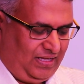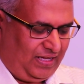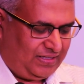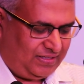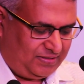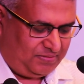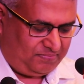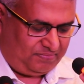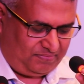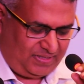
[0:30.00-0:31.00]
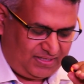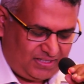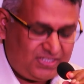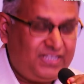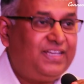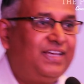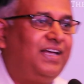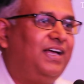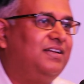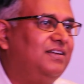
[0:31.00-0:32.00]
and Metaji,
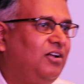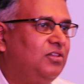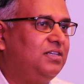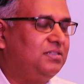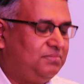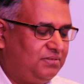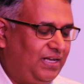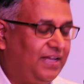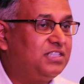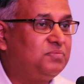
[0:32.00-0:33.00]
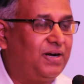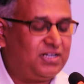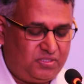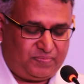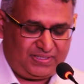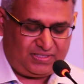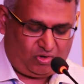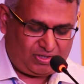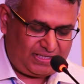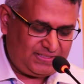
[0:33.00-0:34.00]
and all the delegates, participants,
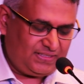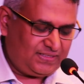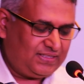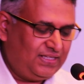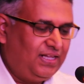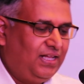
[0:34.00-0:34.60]
and organizers.